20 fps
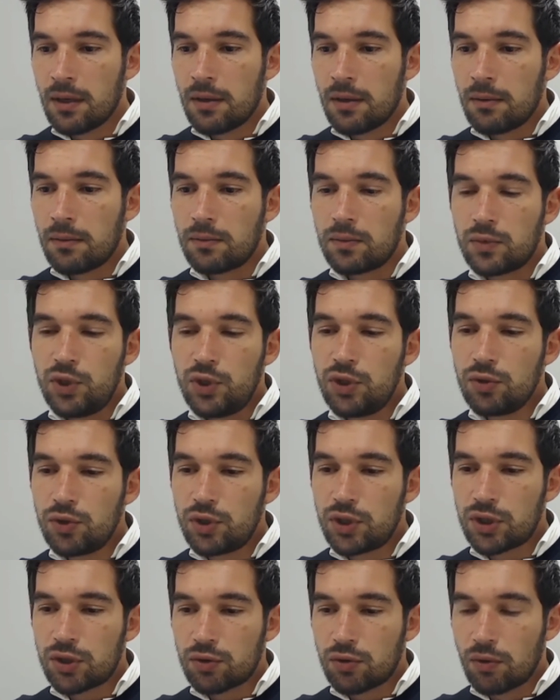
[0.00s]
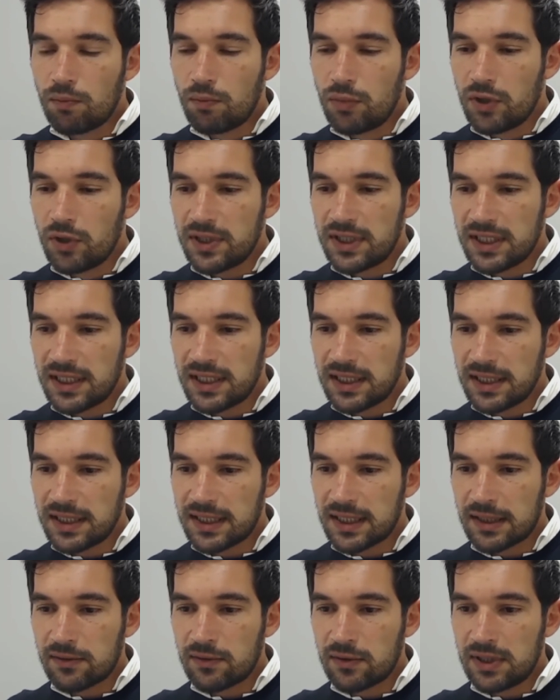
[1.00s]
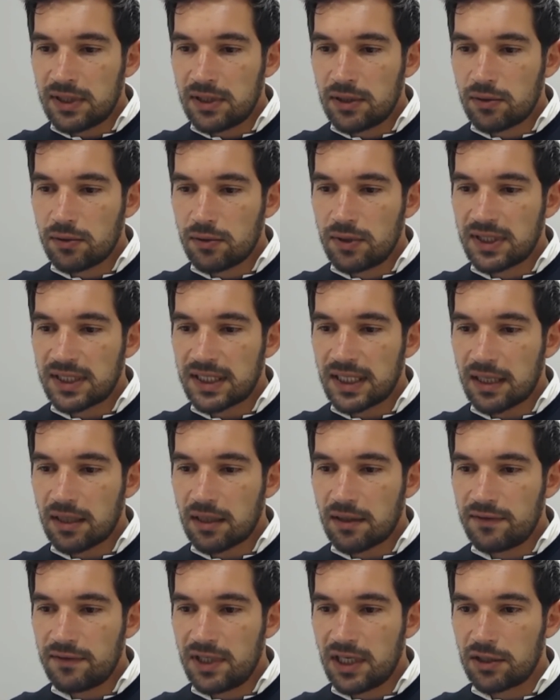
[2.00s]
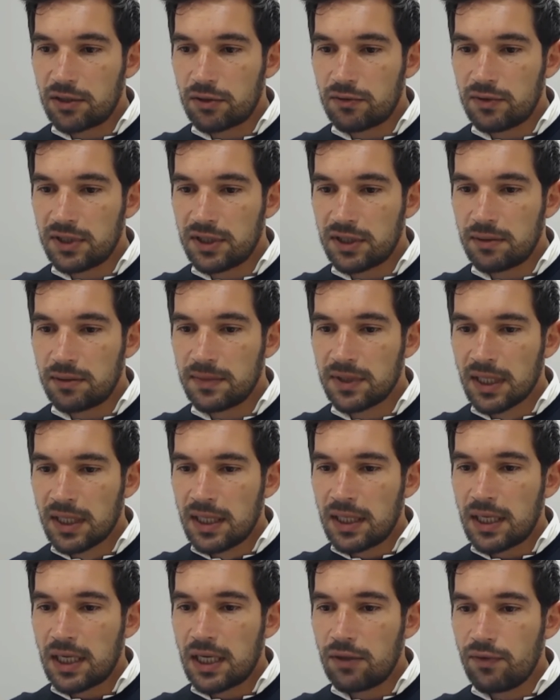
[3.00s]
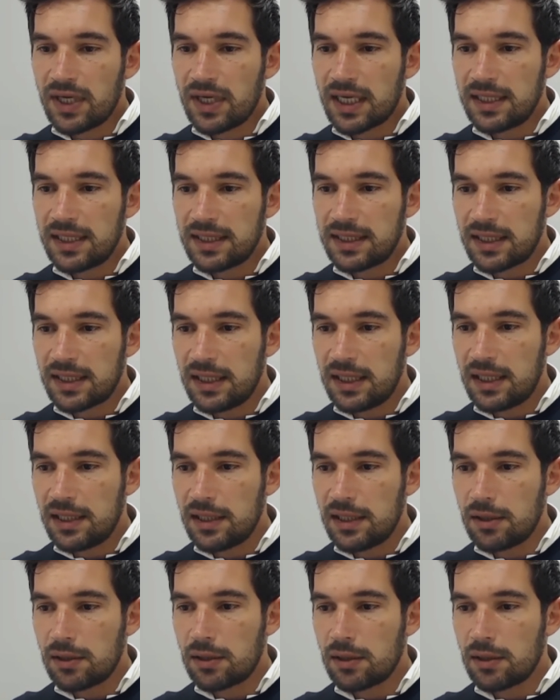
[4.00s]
huge thrombosis into the sac of the aneurysm, and we can see here